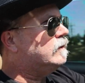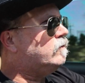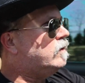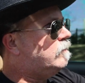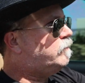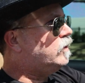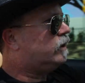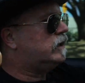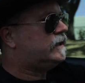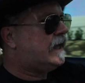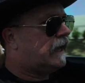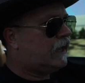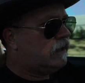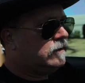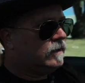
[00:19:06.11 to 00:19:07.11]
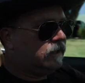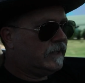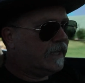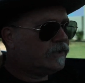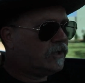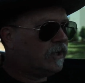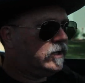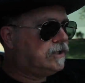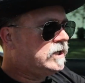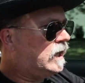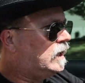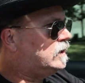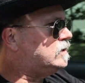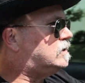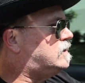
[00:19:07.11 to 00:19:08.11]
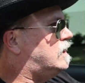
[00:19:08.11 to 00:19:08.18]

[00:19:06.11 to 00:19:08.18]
We pull it down, and that's going to change